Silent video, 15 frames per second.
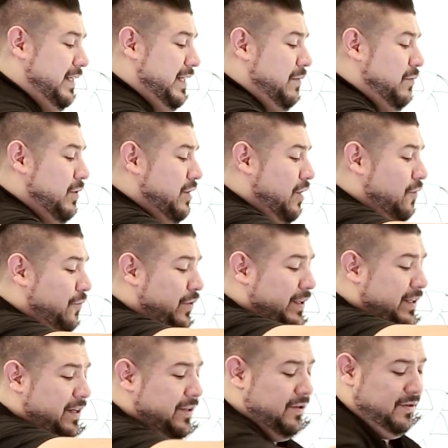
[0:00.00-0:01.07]
and then we'll go for
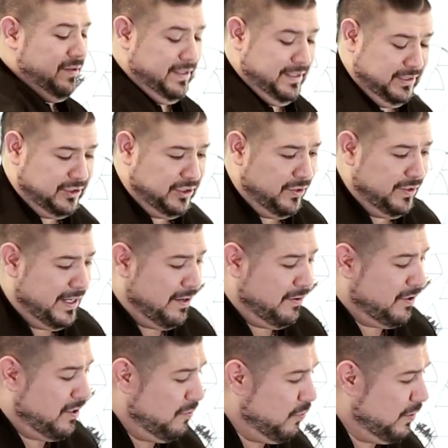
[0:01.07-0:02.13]
the other, and then show you how
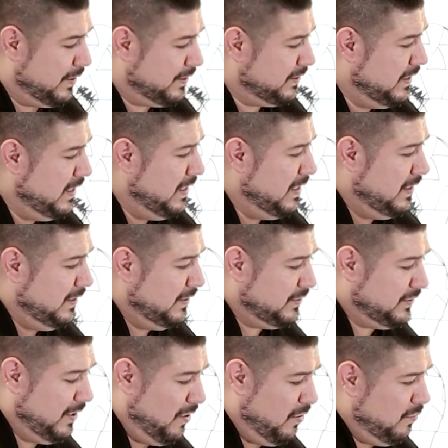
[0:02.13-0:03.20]
it all works.
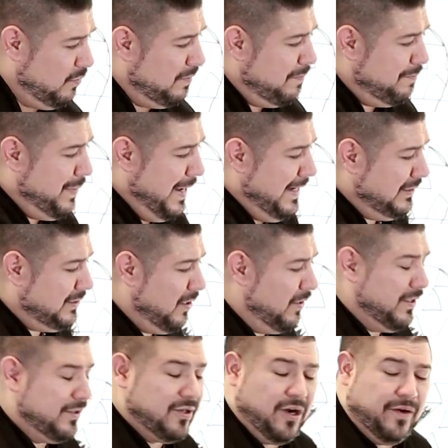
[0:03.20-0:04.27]
So, based
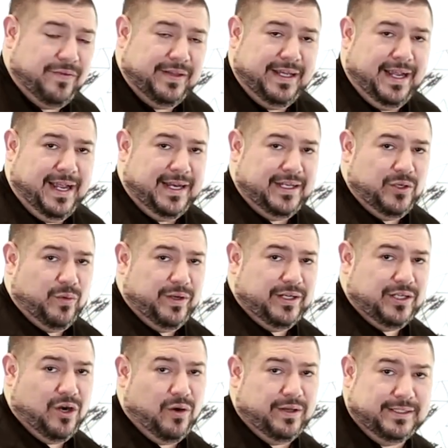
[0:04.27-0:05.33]
on the curve of the head, you want
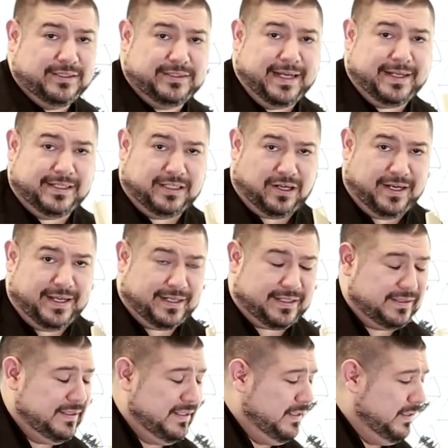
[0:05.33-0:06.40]
to go on the second
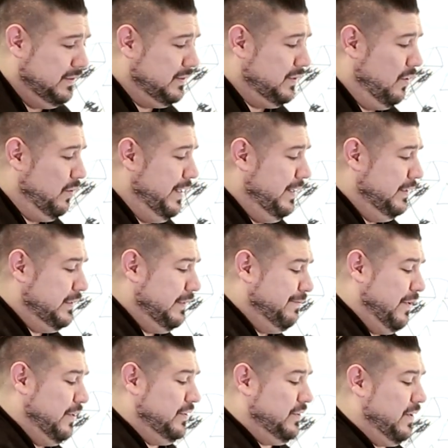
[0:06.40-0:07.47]
click. So, here's the
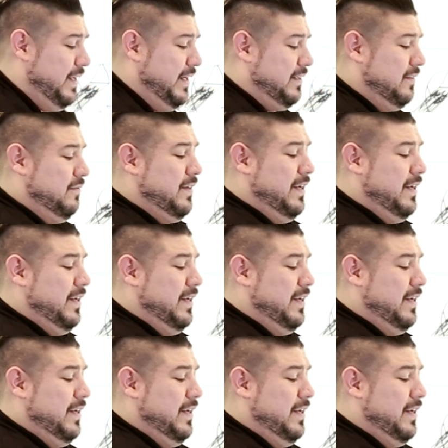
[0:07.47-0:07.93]
first click,